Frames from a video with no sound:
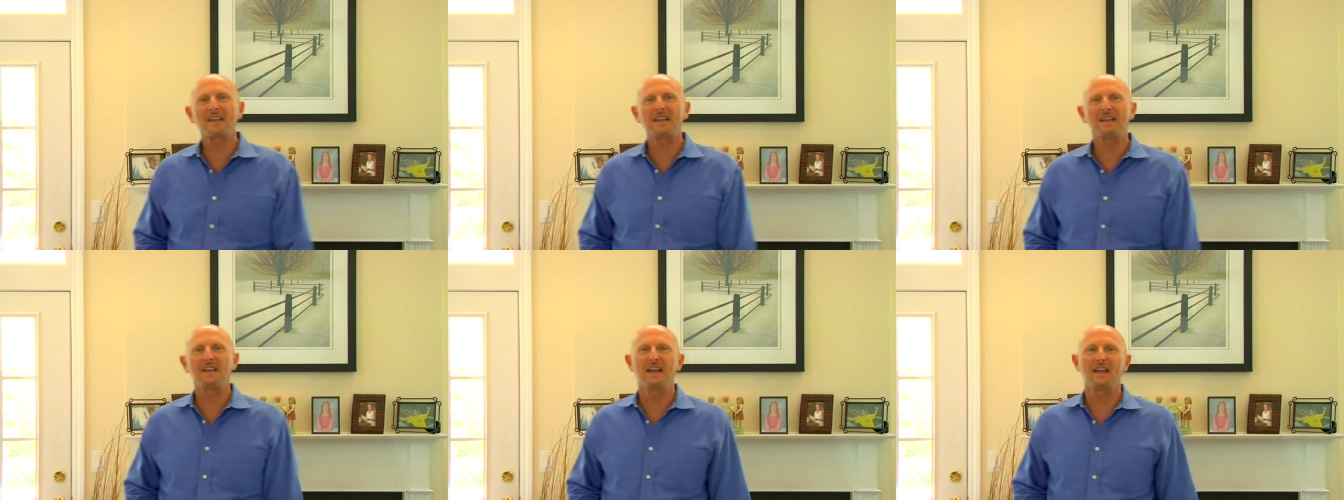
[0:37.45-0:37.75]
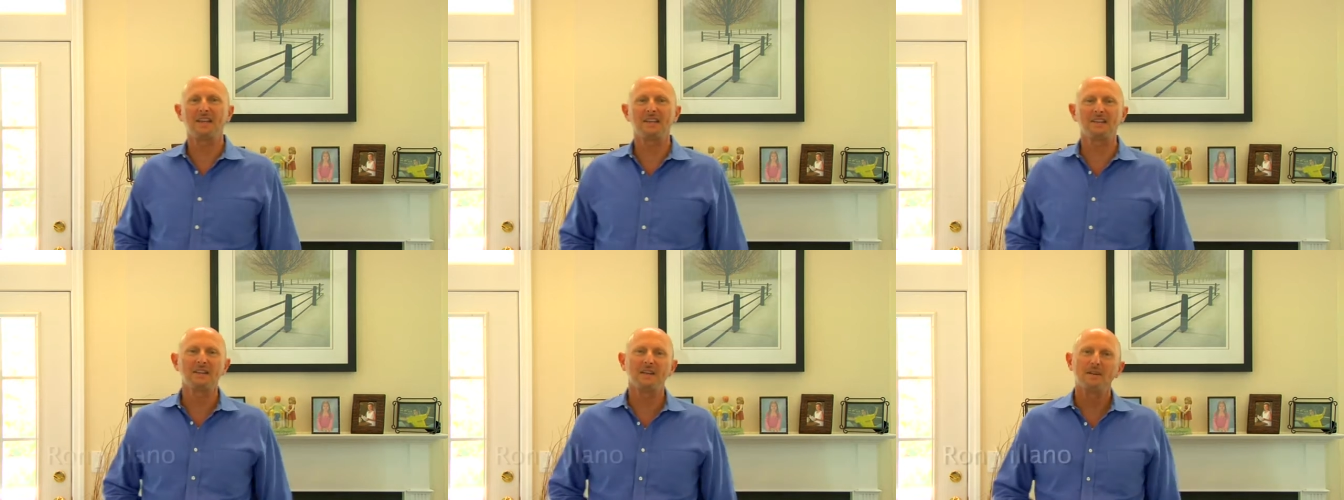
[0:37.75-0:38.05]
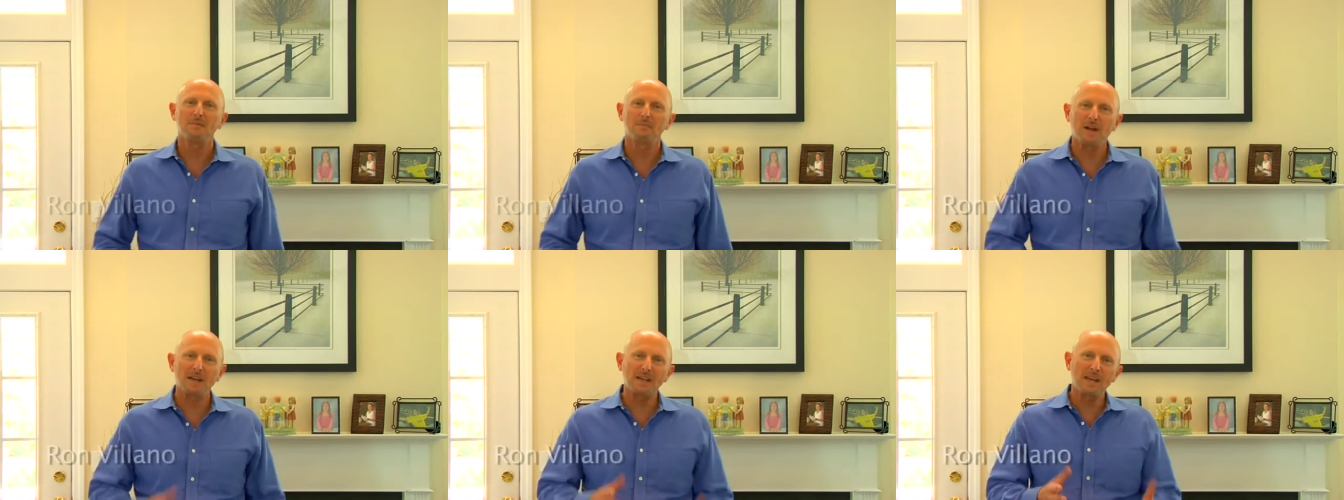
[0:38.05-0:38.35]
again.
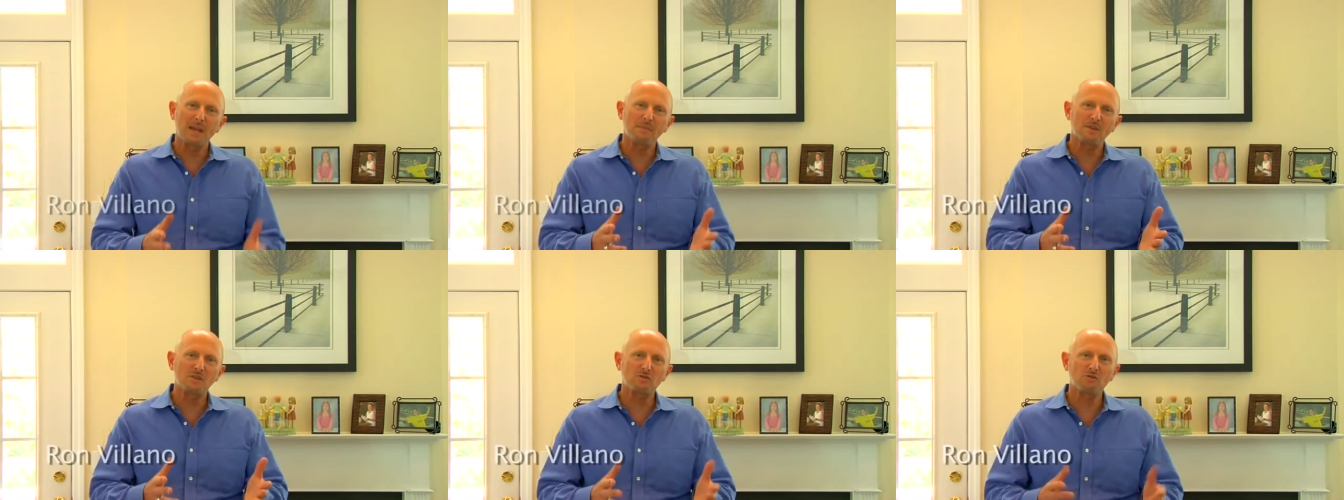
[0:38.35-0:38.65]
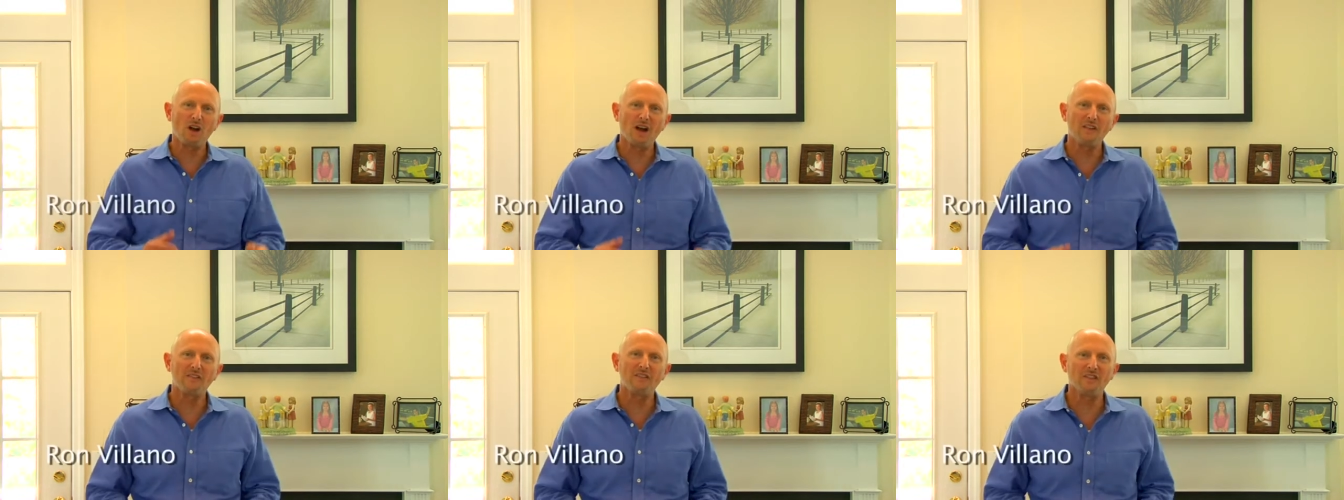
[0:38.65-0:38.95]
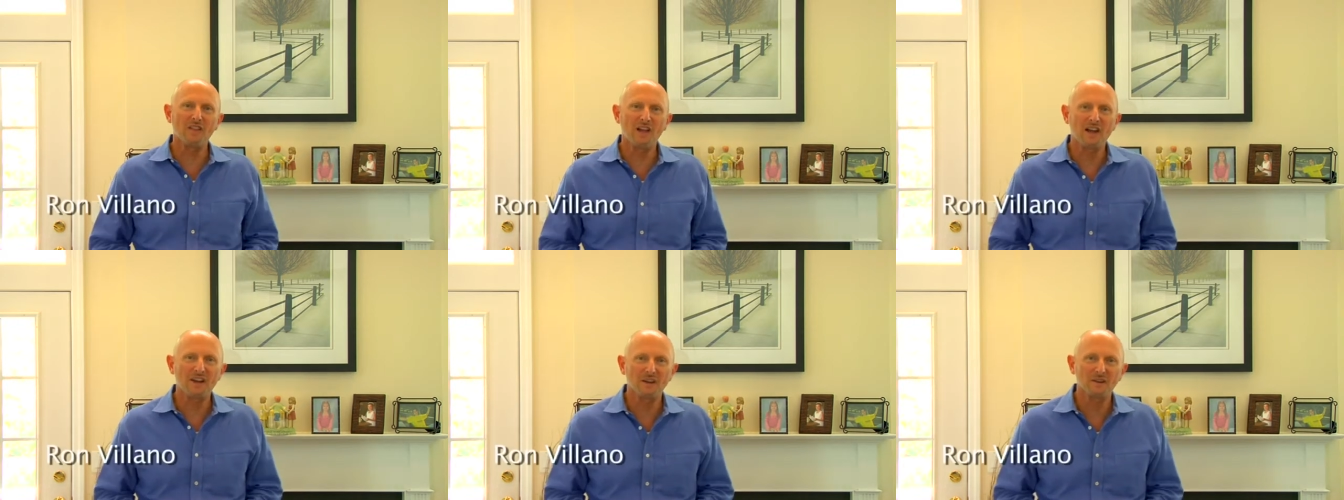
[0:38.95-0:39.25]
My name is Ron
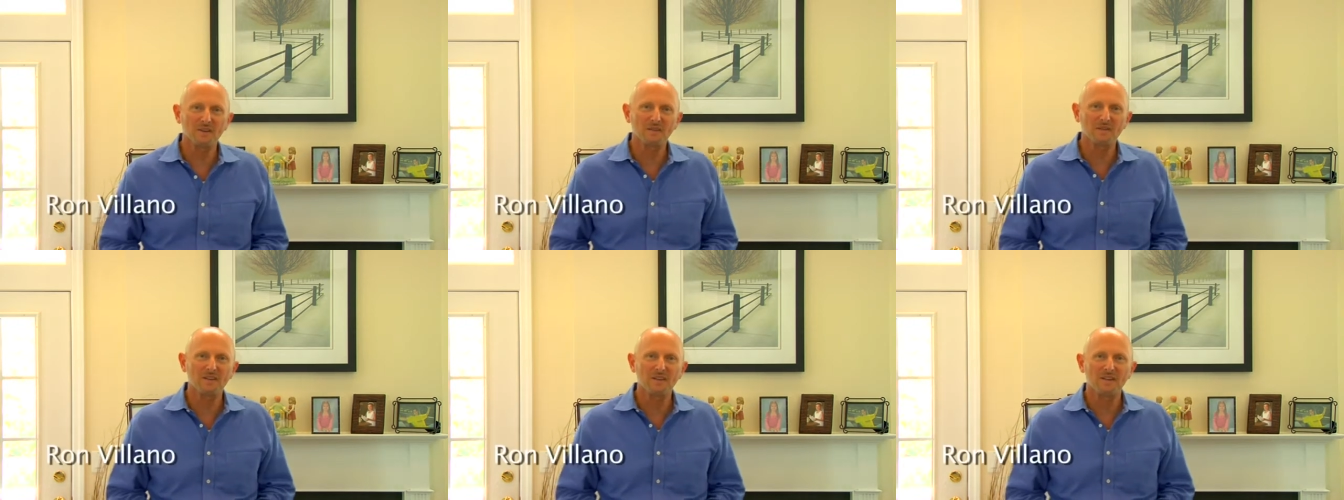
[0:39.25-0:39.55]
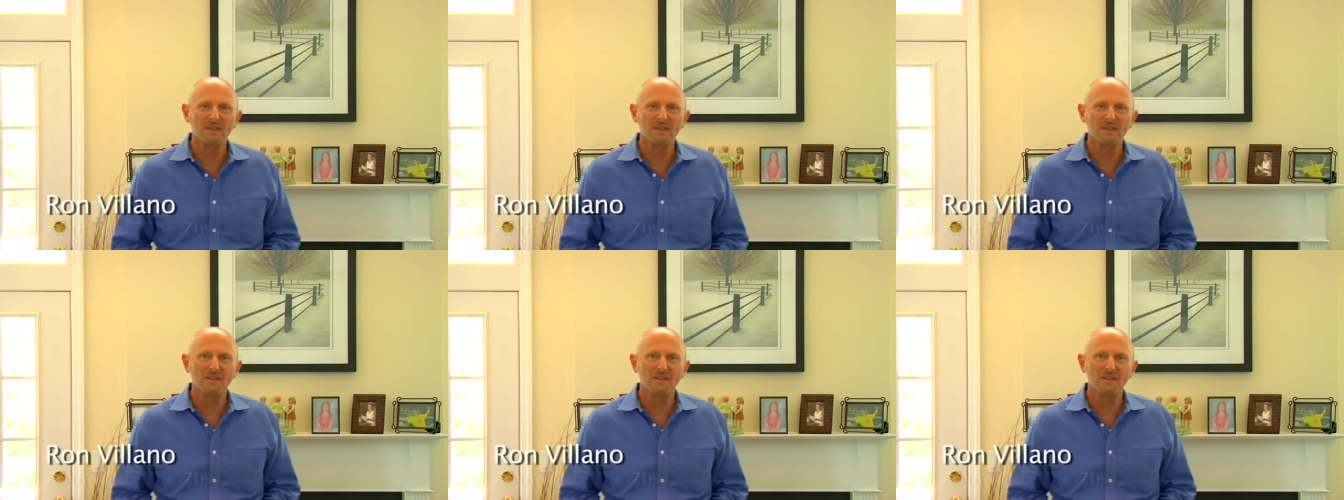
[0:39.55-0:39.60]
Villano.